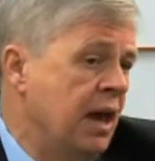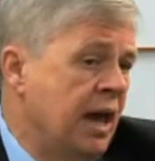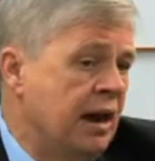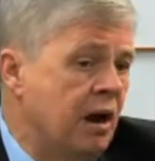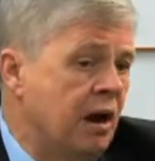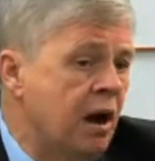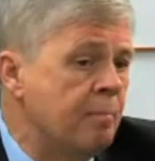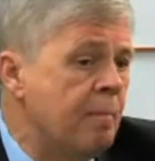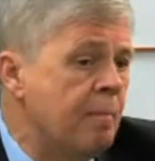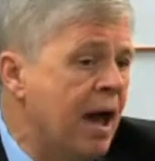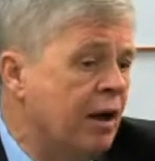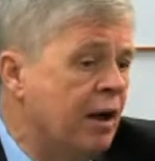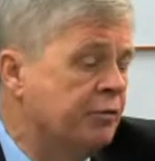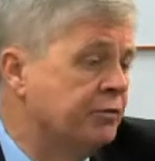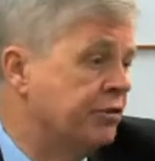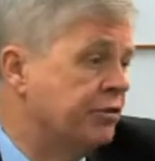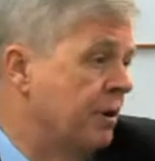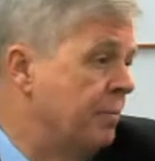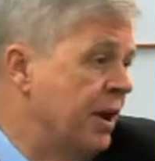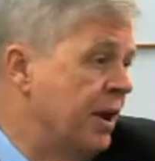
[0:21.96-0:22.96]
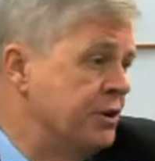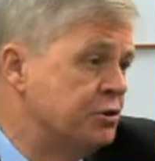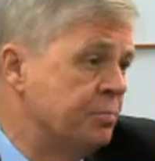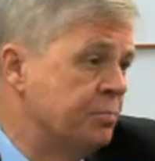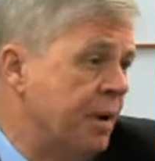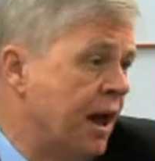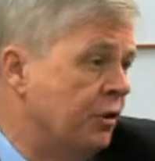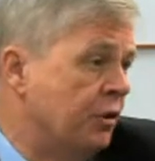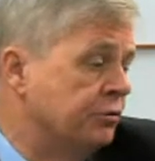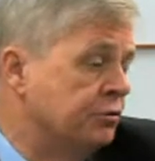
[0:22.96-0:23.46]
And our mountains, our major
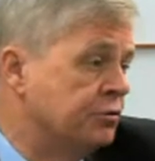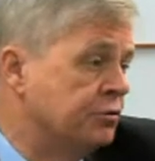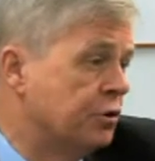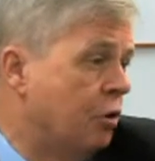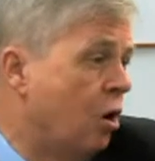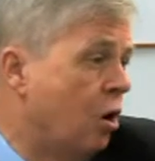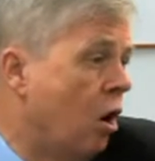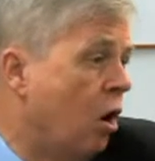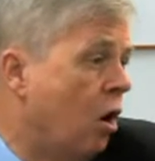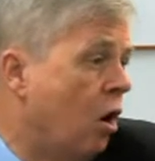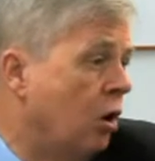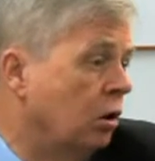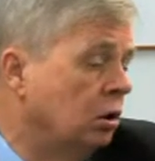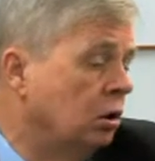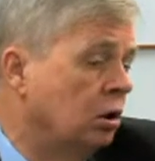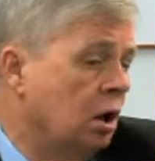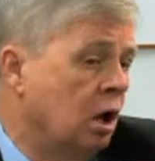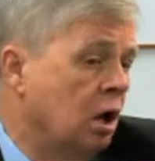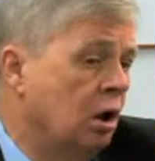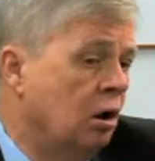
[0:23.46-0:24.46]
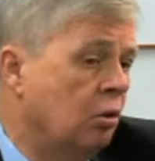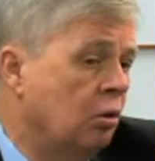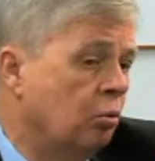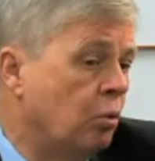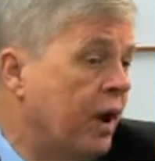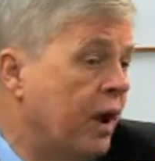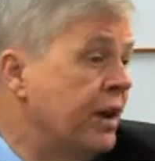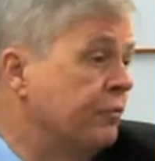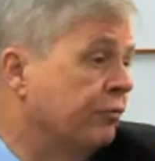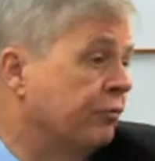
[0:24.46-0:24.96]
mountains, are all uh,
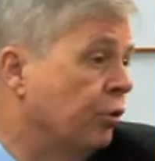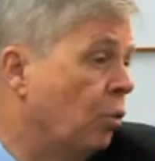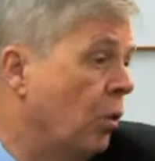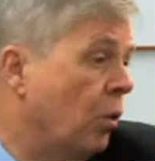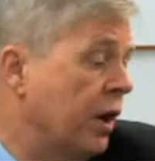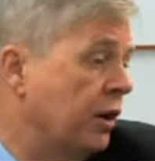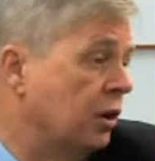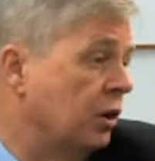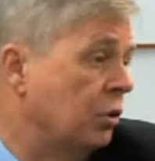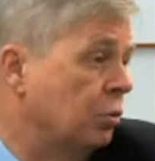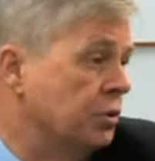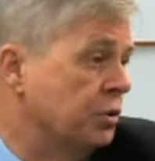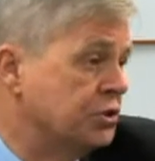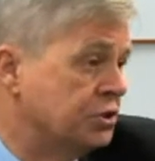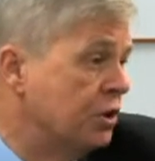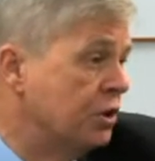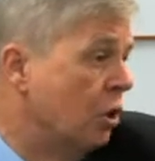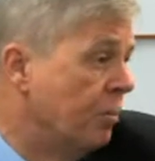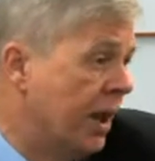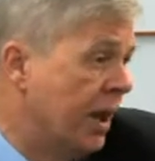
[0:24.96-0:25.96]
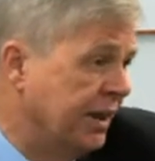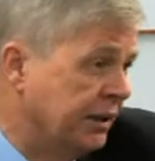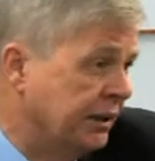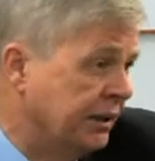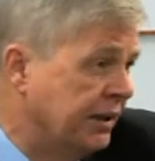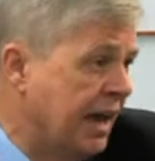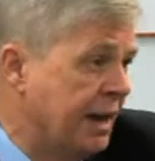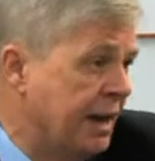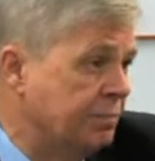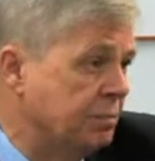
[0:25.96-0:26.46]
ready for winter with
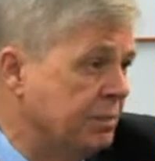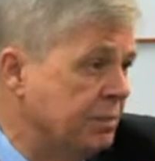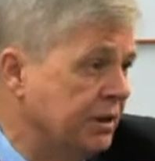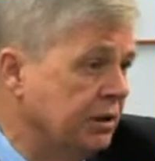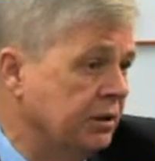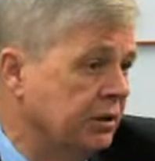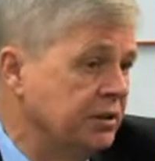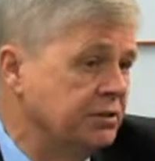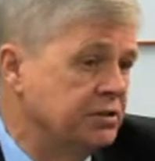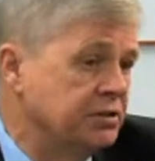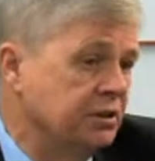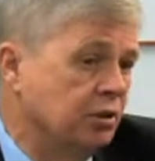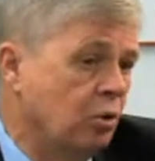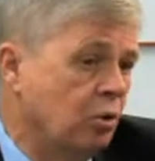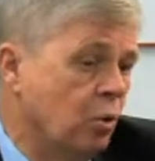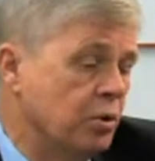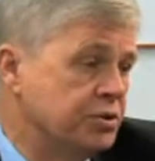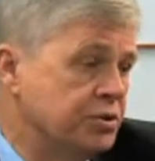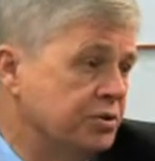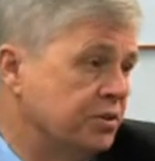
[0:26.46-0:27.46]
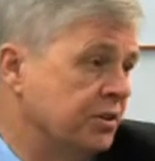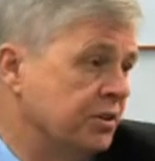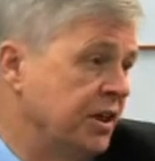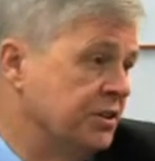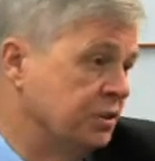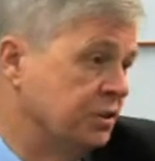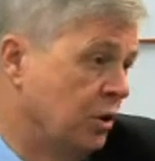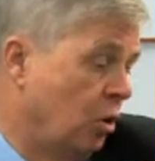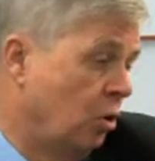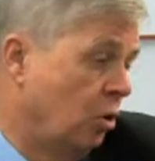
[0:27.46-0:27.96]
snowmaking capabilities. And of course,
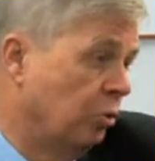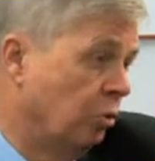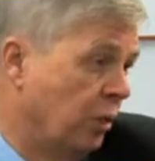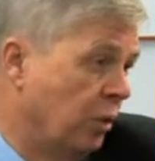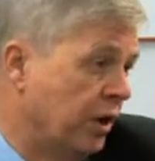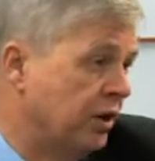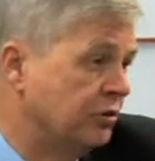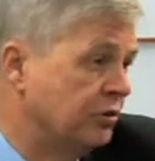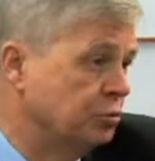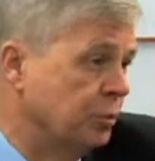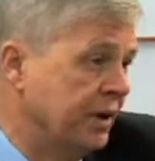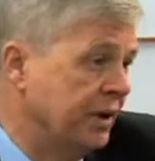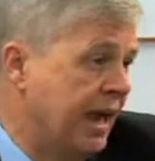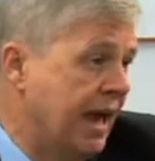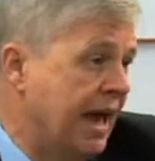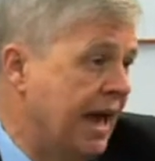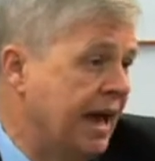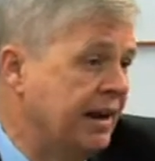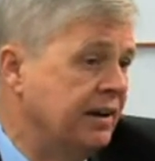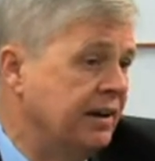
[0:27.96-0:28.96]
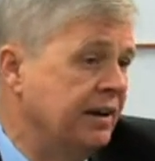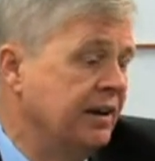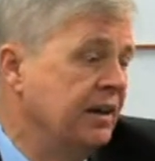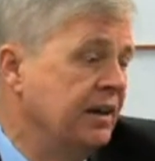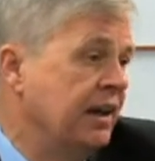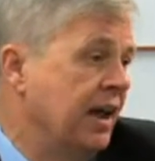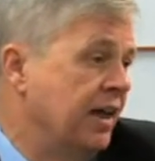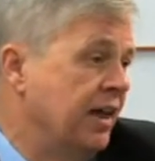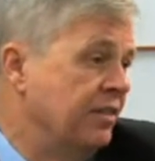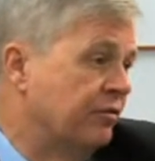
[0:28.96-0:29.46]
as cold winters we had
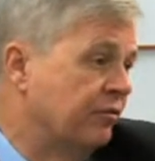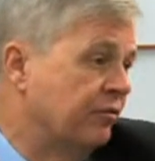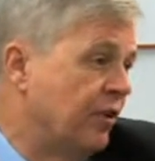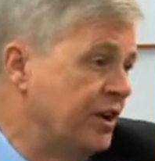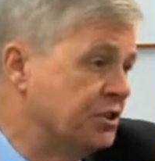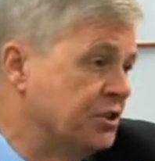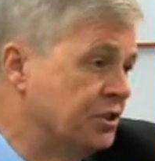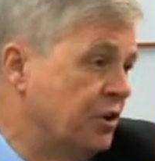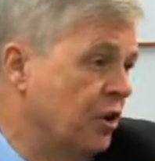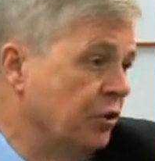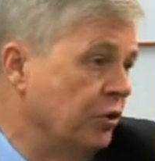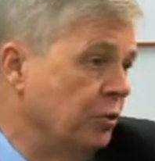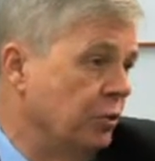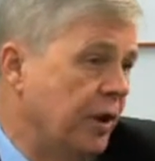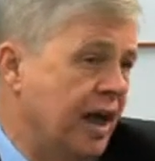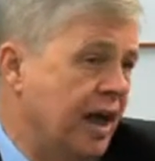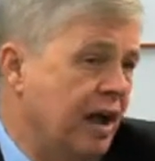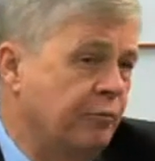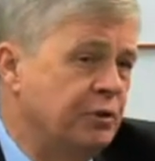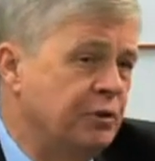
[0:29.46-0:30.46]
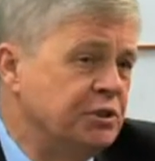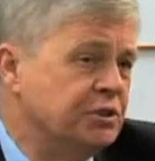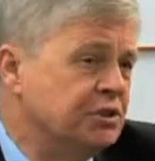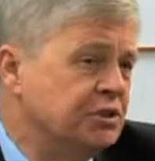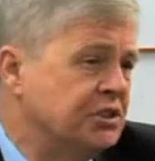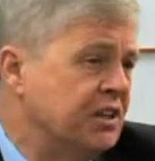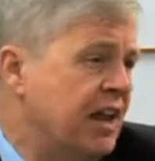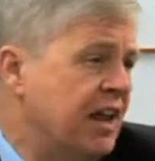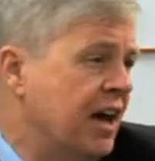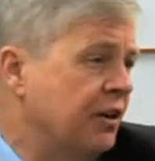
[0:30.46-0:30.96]
and the fresh snow that we have, we
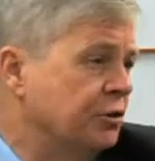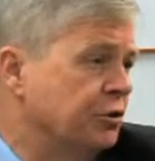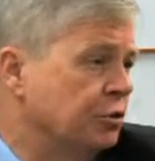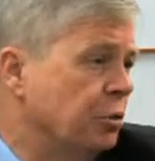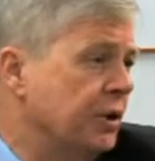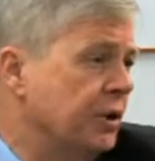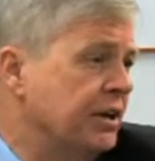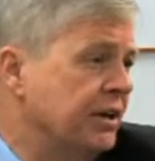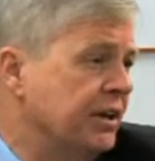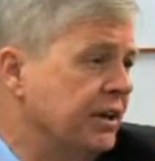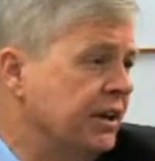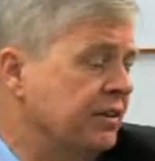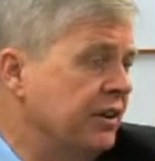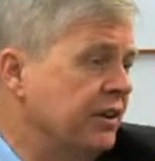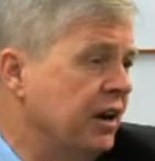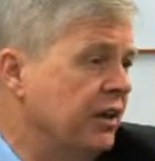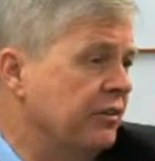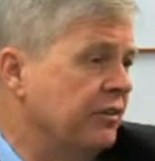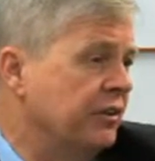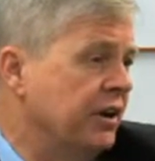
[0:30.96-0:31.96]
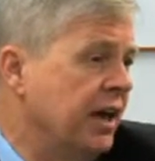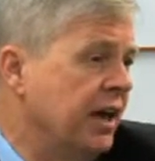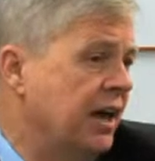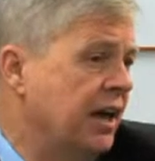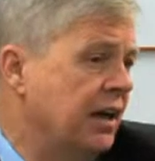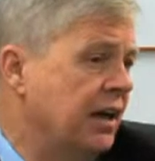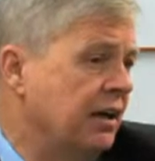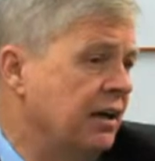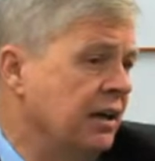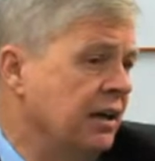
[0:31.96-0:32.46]
just sent out a tweet again the other
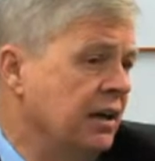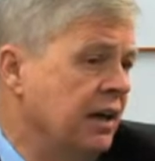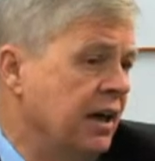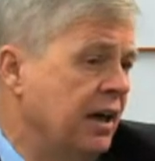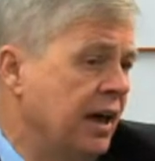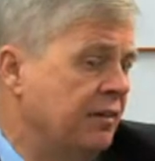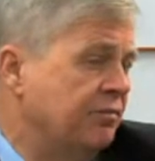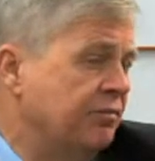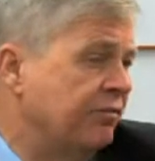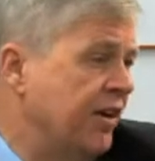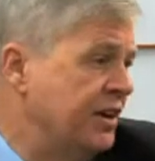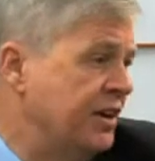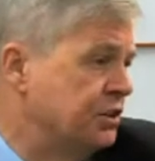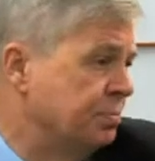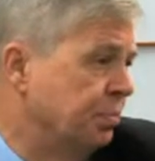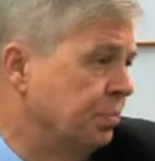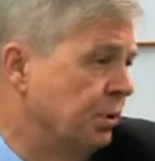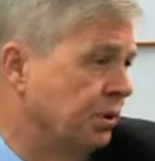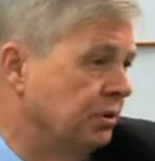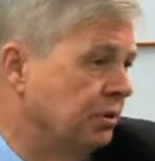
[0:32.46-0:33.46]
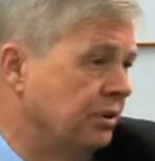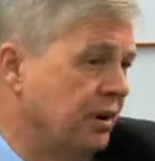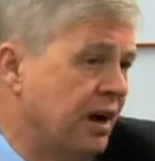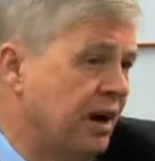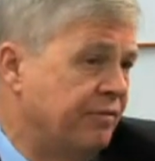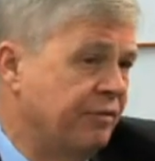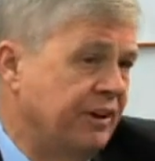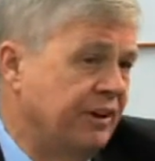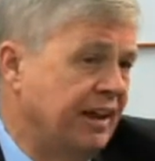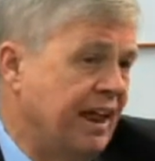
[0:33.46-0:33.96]
day and Facebook to
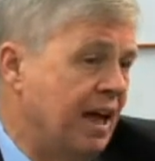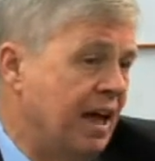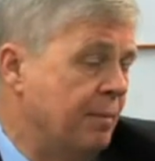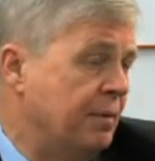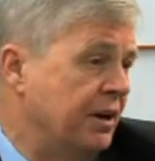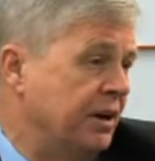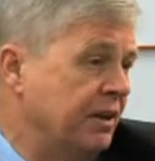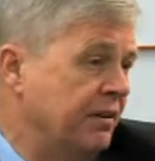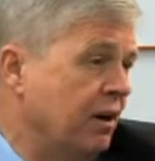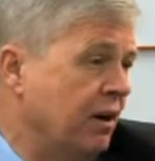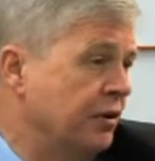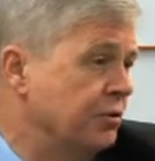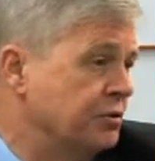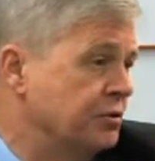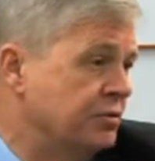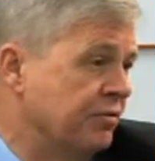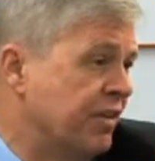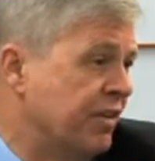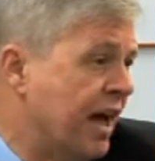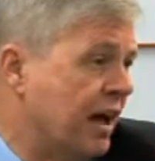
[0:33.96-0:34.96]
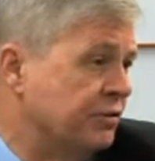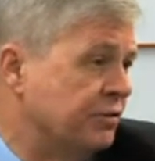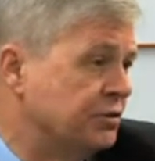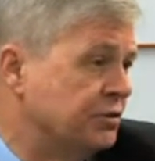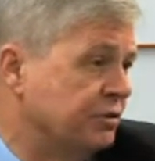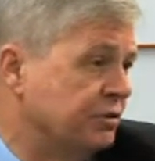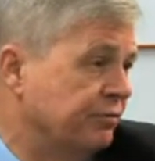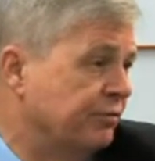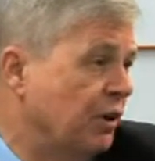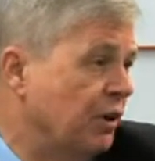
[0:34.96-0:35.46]
I forget how many hundreds of
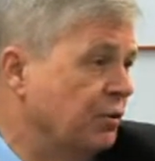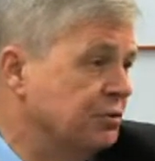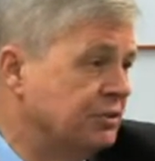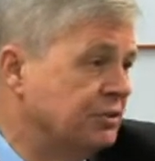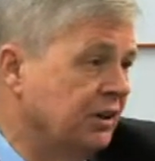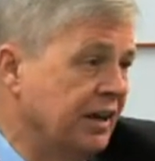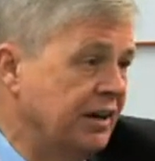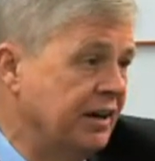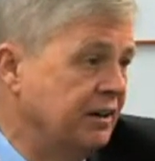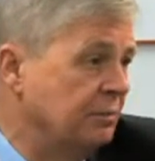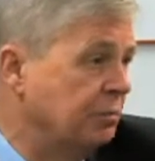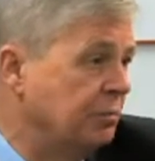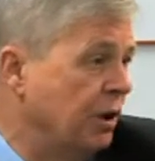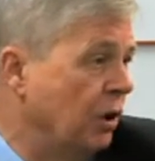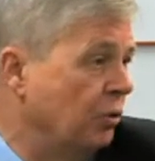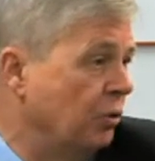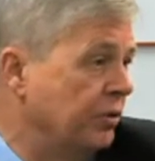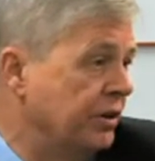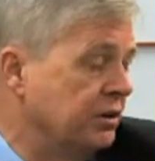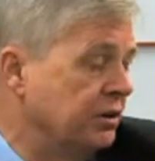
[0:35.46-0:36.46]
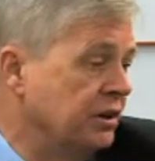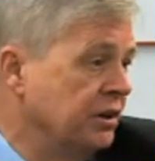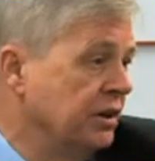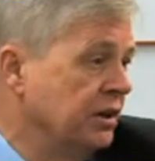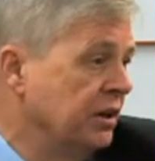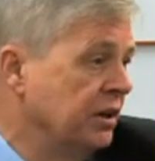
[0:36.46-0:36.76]
thousands of folks letting them know that,